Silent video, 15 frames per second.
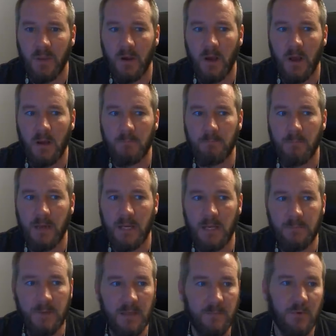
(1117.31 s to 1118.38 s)
Uh,
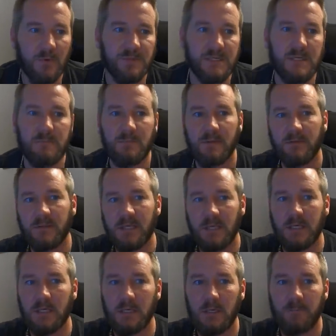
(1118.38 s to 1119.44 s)
many people seem to
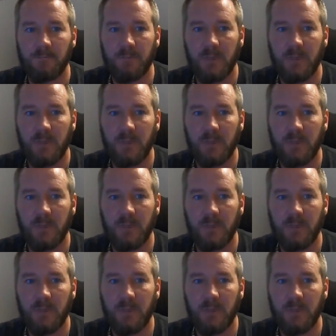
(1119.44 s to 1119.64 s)
think